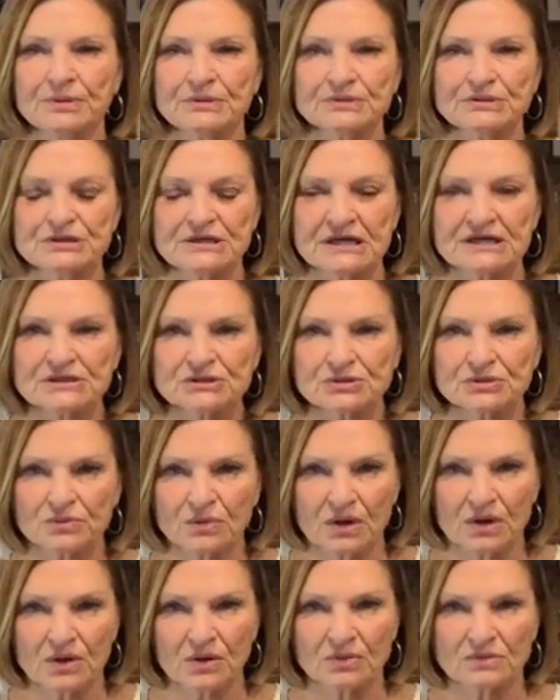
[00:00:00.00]

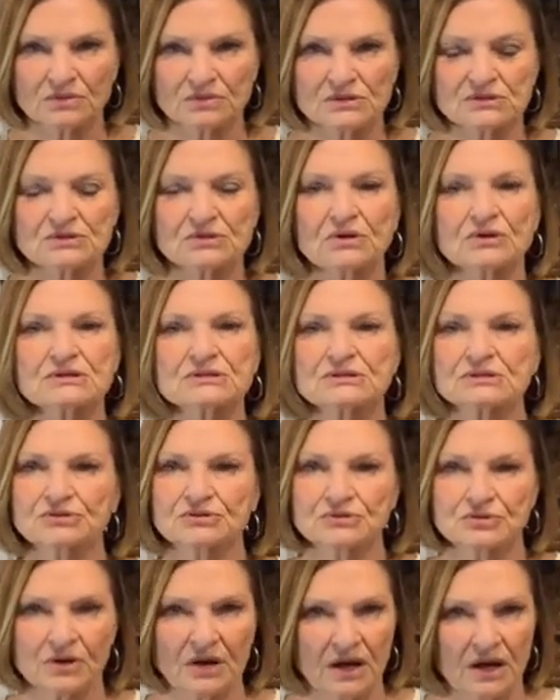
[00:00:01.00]
progesterone starts to
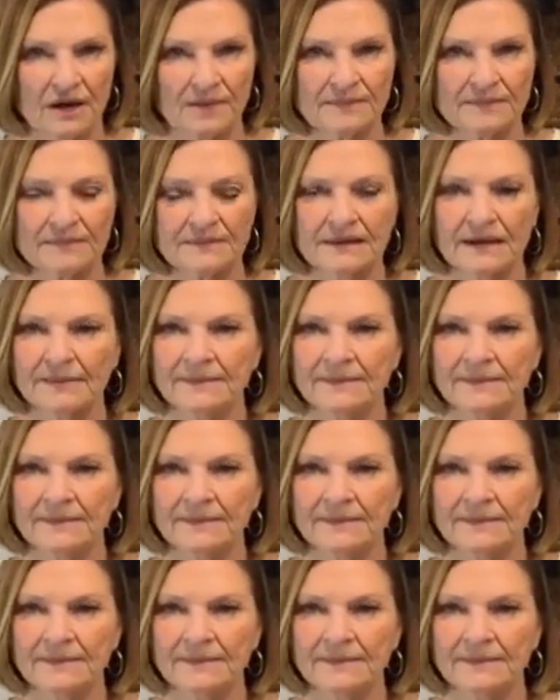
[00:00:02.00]
drop.